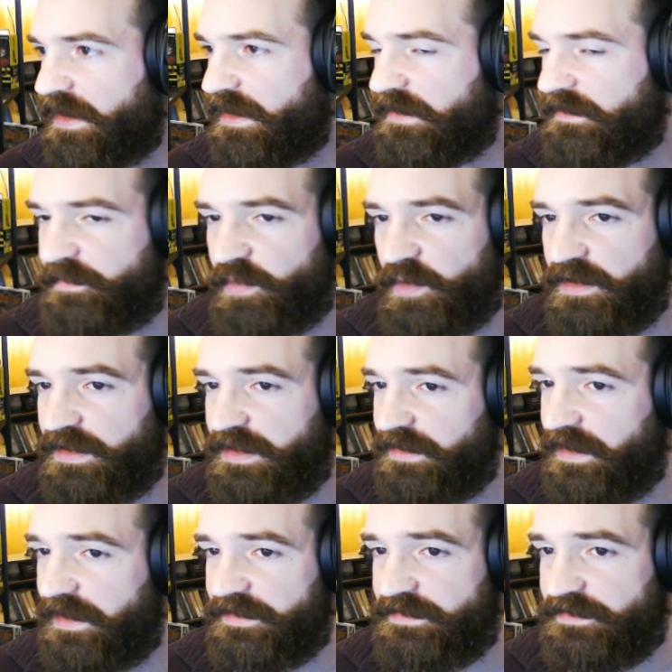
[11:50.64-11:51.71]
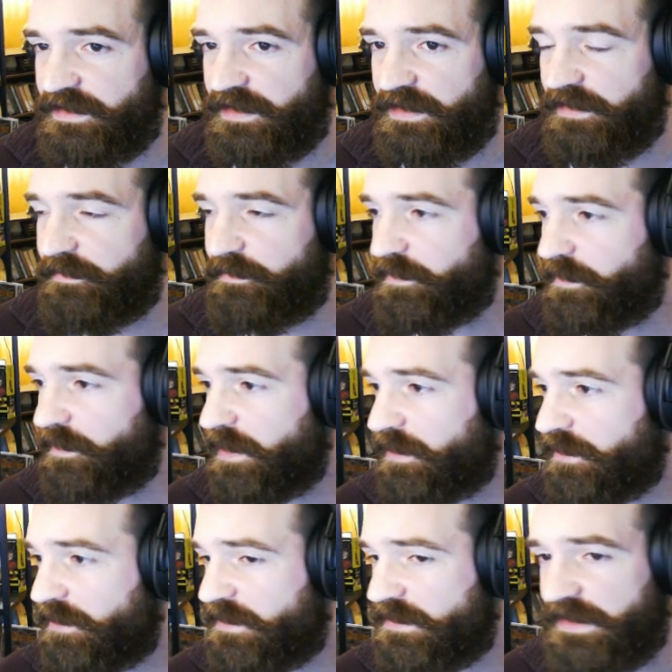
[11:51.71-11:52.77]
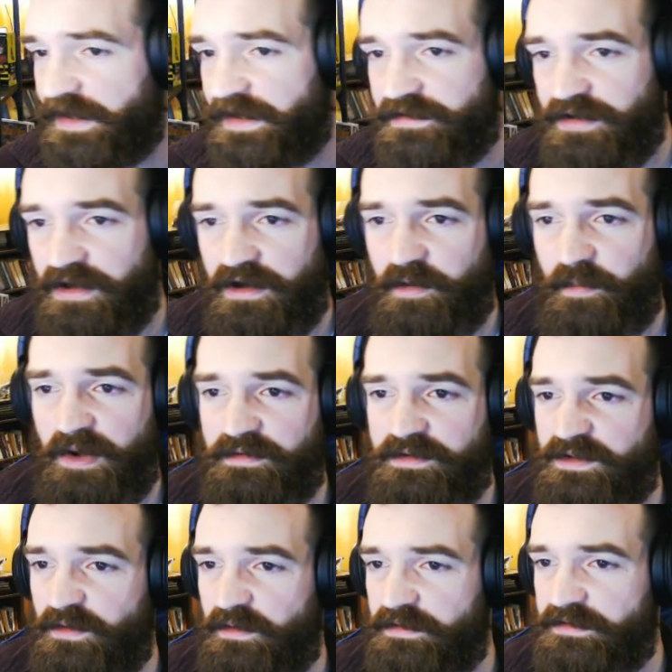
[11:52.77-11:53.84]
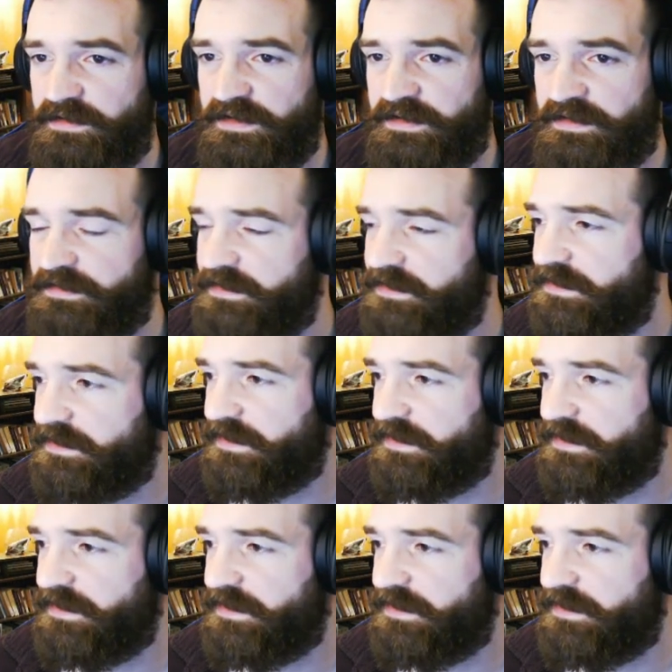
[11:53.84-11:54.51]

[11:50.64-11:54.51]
where he likes to, talk about swords. This guy